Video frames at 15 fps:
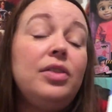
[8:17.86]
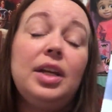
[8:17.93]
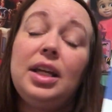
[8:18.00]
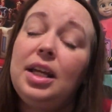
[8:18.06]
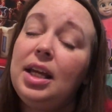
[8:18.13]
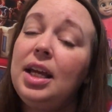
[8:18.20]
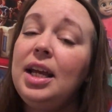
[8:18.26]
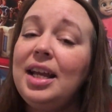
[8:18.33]
The
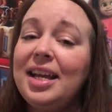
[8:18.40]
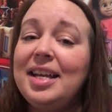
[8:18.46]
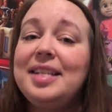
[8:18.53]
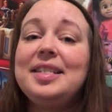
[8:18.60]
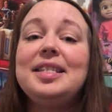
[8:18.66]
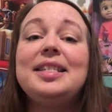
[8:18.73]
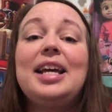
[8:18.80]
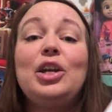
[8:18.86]
key
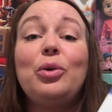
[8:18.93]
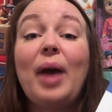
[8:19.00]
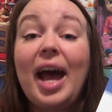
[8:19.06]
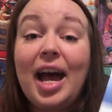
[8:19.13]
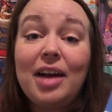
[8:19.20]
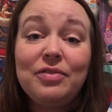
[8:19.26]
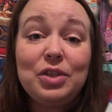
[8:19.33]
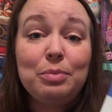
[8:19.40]
is that you
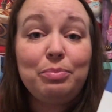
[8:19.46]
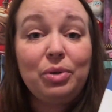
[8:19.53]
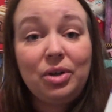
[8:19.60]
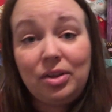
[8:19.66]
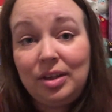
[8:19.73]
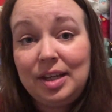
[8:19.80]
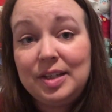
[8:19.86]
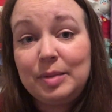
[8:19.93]
have to book
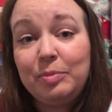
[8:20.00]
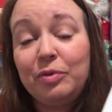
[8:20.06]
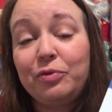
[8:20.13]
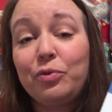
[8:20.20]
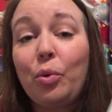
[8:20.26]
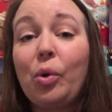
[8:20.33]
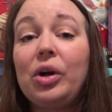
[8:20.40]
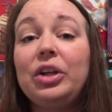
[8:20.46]
this
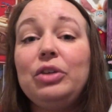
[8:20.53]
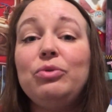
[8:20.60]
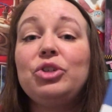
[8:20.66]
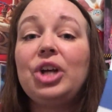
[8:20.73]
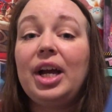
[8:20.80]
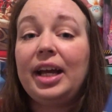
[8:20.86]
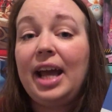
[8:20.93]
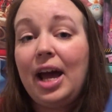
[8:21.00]
before you
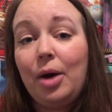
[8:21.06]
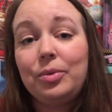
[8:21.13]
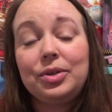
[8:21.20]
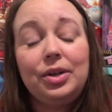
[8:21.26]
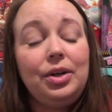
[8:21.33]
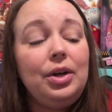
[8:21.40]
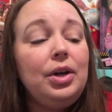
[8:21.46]
check out.